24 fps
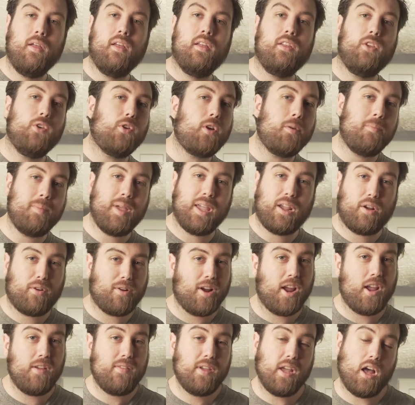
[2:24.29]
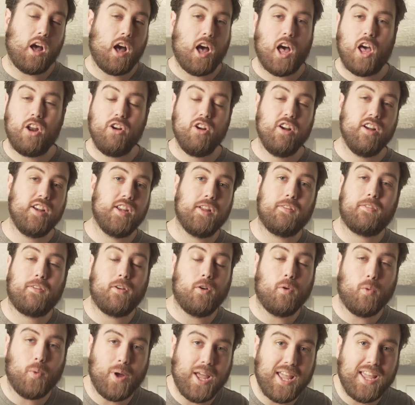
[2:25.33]
You can make gravy 100
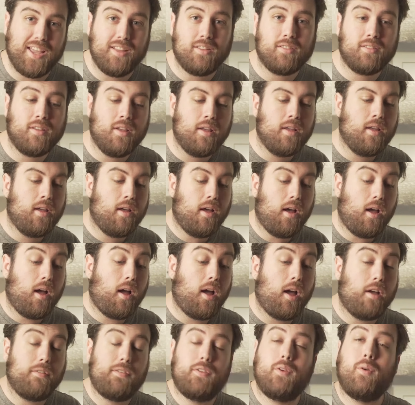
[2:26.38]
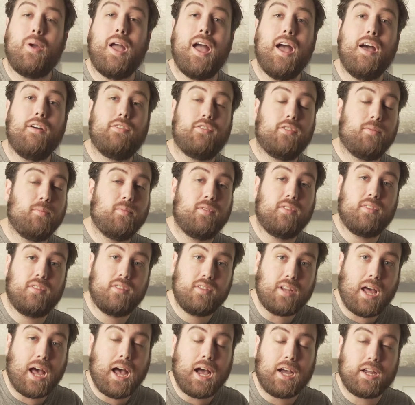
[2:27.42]
different ways. If you have some
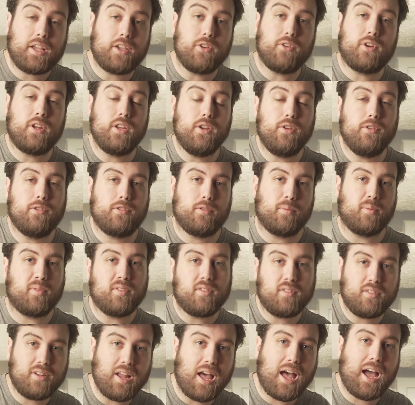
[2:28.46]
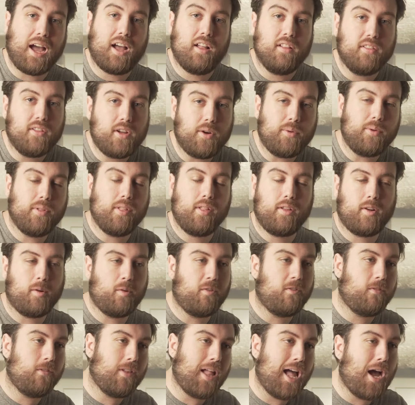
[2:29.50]
stock, you can use some stock along with a little
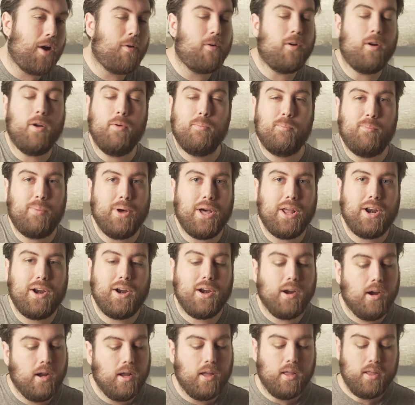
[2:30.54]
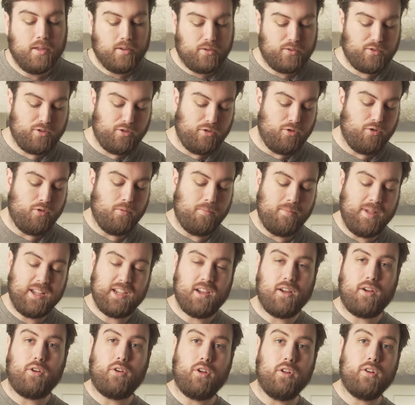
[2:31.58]
flour and butter to make
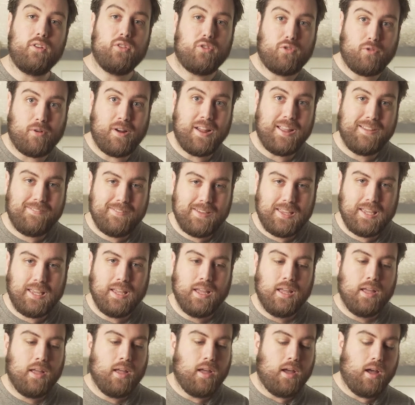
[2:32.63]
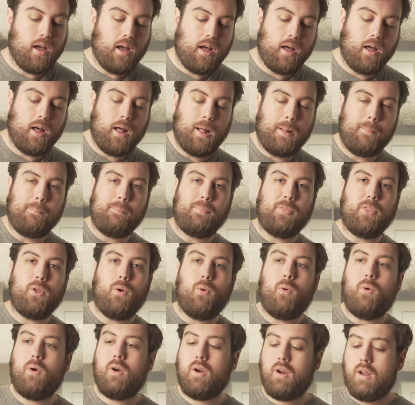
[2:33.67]
a good gravy.
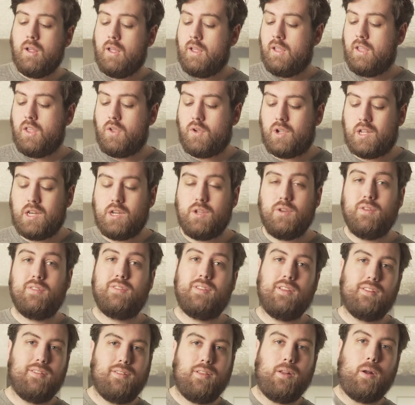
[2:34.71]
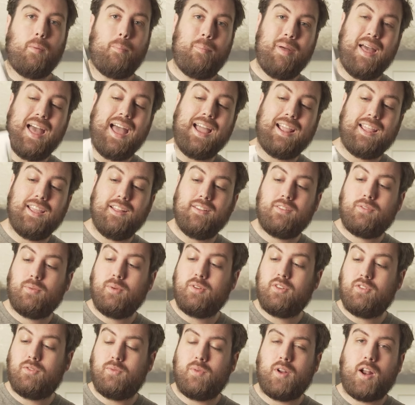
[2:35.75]
Or you can use these little packets,
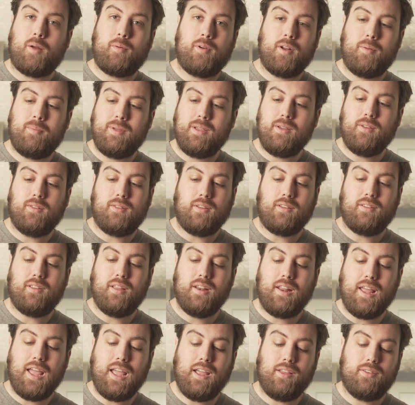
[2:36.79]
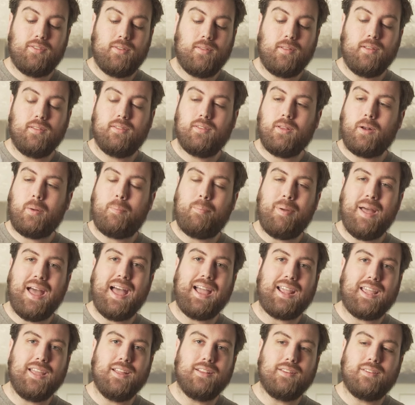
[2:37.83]
which is what I'm gonna be using today. So these little
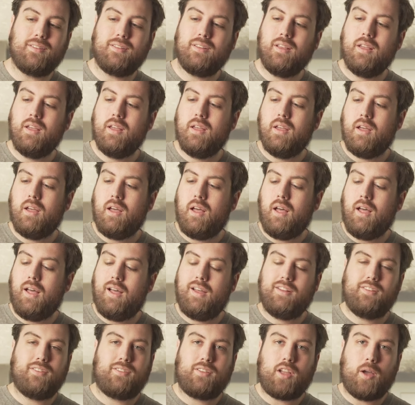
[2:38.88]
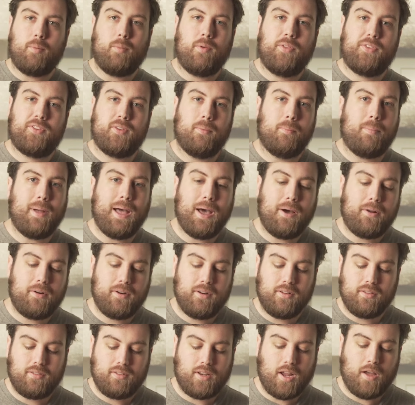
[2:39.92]
packets just come with some powder
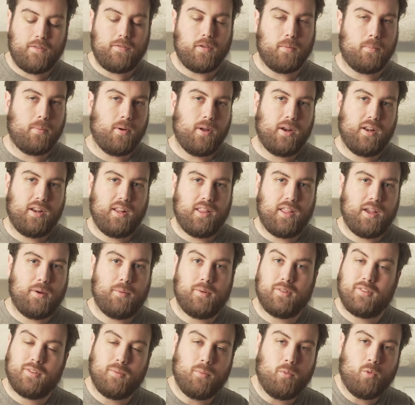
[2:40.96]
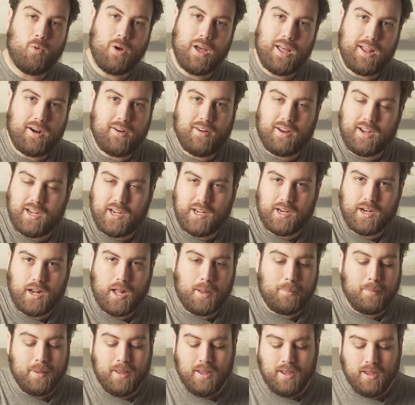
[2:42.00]
and stuff. You put it in there with some water, heat it
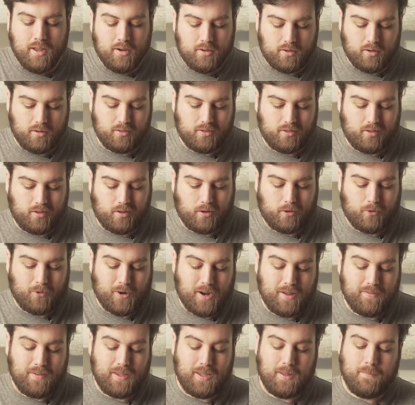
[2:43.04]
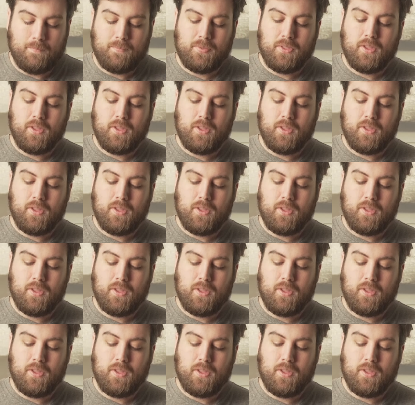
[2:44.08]
up, turns into gravy.